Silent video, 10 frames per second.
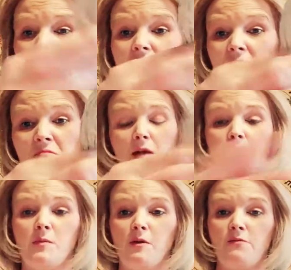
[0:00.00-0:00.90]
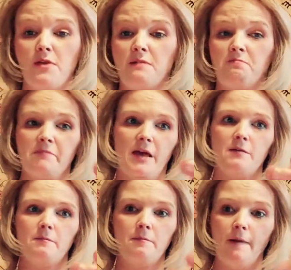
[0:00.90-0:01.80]
It might remove any kind of
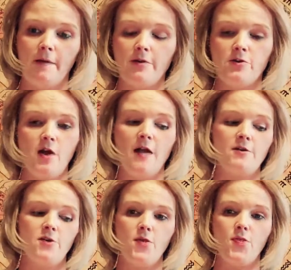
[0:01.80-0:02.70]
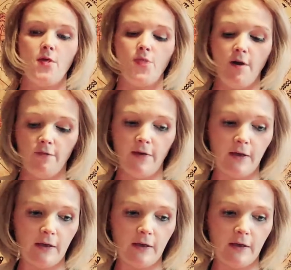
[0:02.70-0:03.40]
bad energy, so that sort of thing.